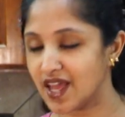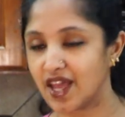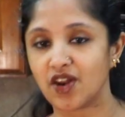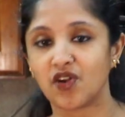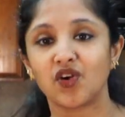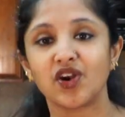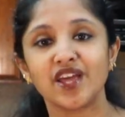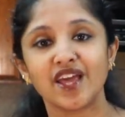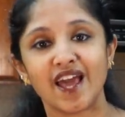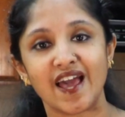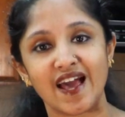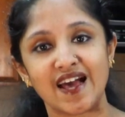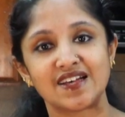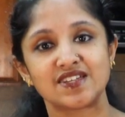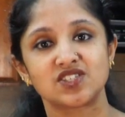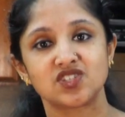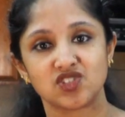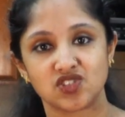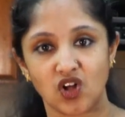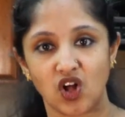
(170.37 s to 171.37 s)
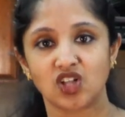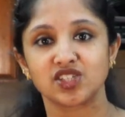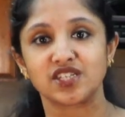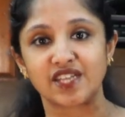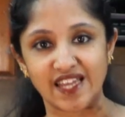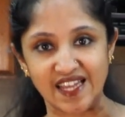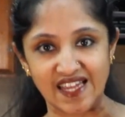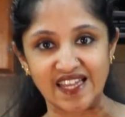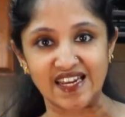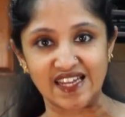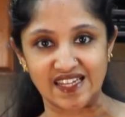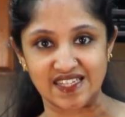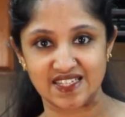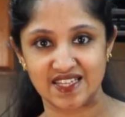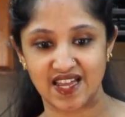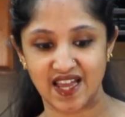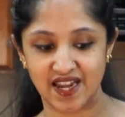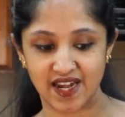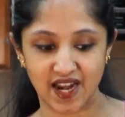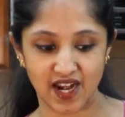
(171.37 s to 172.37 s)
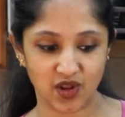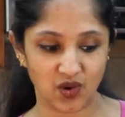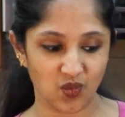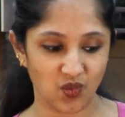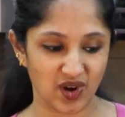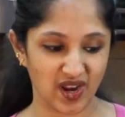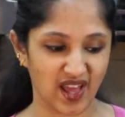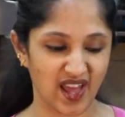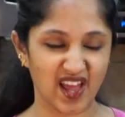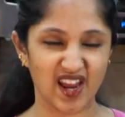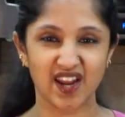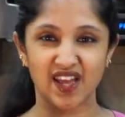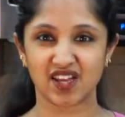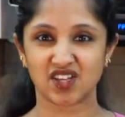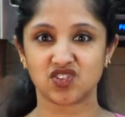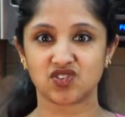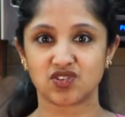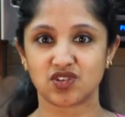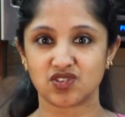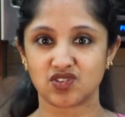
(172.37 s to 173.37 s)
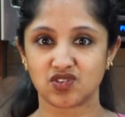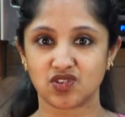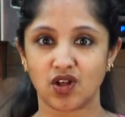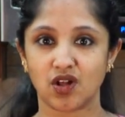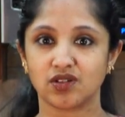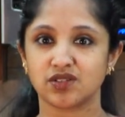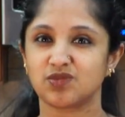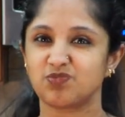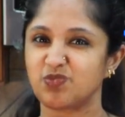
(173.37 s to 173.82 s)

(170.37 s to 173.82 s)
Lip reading: It already has salt in it and I don't want to add extra salt.